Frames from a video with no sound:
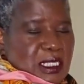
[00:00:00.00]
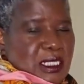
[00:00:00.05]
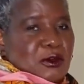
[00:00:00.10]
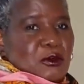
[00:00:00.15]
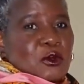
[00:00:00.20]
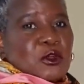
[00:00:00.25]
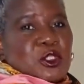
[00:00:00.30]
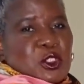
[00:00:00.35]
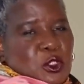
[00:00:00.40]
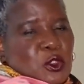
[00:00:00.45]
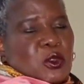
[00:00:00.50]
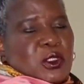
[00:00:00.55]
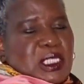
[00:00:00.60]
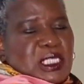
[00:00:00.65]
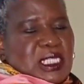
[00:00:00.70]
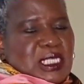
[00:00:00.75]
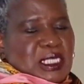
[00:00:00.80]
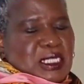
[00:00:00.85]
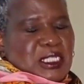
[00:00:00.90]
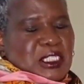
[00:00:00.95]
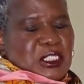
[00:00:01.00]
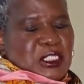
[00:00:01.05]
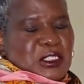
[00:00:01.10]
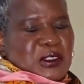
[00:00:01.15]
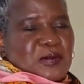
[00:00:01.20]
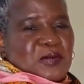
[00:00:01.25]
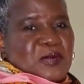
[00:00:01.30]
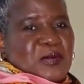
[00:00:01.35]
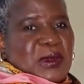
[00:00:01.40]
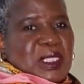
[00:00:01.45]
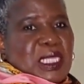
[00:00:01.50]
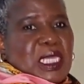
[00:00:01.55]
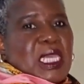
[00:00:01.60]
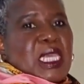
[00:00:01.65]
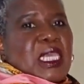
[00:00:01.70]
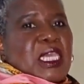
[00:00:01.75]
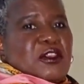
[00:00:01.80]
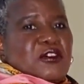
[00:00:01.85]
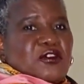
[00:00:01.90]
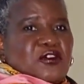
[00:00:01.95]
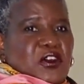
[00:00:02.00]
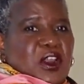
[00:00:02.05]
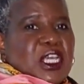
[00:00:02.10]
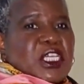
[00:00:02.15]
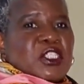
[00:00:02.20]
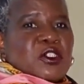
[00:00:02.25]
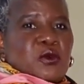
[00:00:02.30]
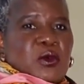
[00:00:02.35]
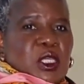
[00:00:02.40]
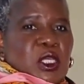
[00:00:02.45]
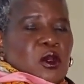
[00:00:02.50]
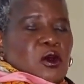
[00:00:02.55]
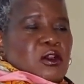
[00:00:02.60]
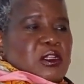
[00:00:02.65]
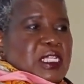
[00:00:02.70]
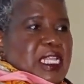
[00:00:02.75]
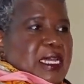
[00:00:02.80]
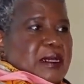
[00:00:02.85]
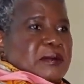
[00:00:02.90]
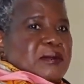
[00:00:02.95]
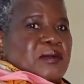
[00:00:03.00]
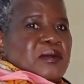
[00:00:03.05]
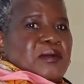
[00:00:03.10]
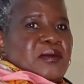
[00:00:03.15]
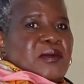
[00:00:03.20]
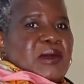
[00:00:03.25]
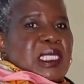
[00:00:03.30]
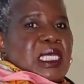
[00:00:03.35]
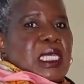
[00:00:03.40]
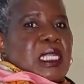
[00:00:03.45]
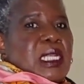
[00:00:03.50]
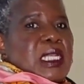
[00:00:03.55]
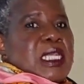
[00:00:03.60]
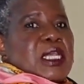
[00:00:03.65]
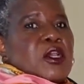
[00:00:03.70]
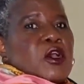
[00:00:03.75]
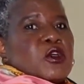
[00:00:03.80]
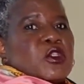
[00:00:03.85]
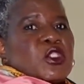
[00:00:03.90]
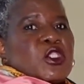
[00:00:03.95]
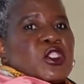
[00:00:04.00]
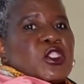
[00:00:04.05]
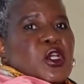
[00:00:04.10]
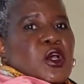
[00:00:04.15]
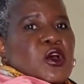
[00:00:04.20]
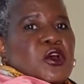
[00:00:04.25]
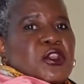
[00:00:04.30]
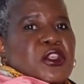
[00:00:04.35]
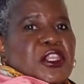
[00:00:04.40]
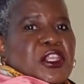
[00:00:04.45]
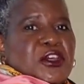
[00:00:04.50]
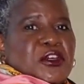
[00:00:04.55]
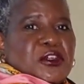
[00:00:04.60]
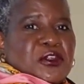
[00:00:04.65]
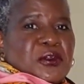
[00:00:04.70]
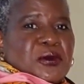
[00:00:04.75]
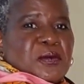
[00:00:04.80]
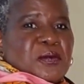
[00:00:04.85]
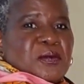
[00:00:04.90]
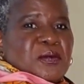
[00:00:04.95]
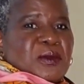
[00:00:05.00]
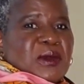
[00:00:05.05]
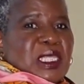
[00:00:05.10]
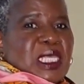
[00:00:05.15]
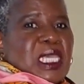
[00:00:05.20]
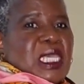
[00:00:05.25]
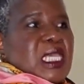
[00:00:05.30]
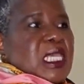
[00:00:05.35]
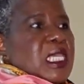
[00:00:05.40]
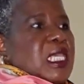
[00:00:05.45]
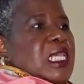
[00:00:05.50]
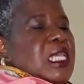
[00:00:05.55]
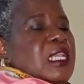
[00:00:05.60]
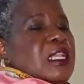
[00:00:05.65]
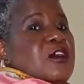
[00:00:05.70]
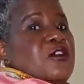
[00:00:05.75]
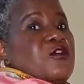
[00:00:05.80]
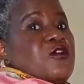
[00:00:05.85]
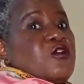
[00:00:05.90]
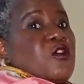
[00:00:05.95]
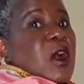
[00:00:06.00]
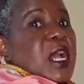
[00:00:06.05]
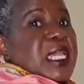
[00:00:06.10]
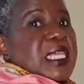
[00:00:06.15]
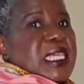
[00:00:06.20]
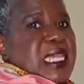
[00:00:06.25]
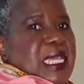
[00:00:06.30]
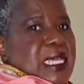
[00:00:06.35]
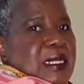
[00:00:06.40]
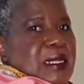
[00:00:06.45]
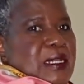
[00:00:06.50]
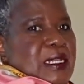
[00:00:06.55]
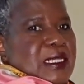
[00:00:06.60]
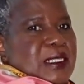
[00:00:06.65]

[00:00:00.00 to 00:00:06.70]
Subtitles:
also in English. In French, we call them les consonnes et les voyelles.